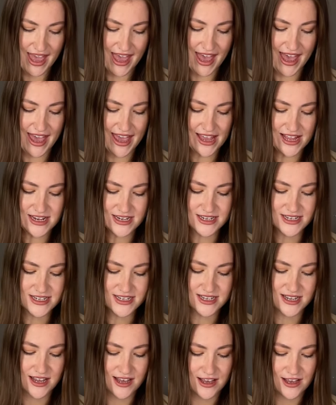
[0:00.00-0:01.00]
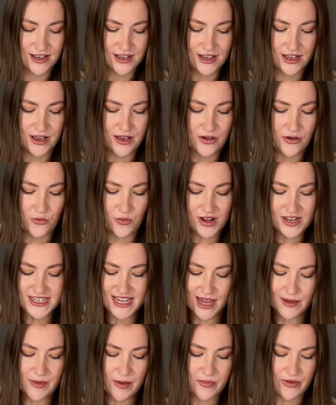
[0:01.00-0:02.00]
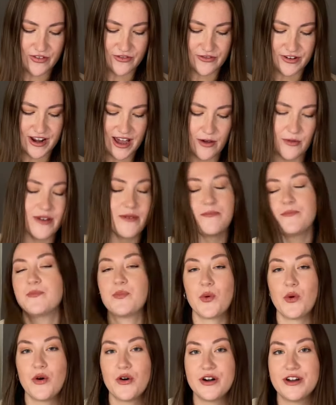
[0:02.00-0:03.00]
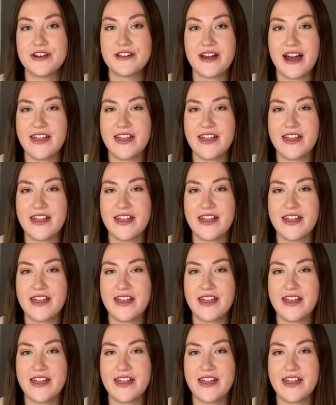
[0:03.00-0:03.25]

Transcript: And one day my brother and I were bored,